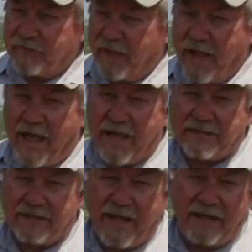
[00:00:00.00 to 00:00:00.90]
I
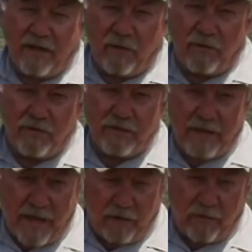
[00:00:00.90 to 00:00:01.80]
ask landowners,
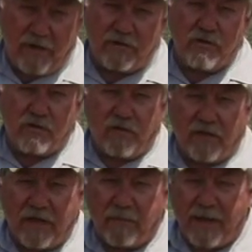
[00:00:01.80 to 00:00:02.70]
cattle ranchers, to
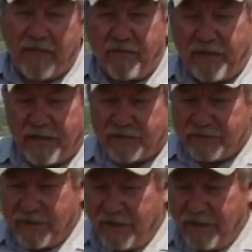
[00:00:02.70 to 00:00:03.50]
think about this.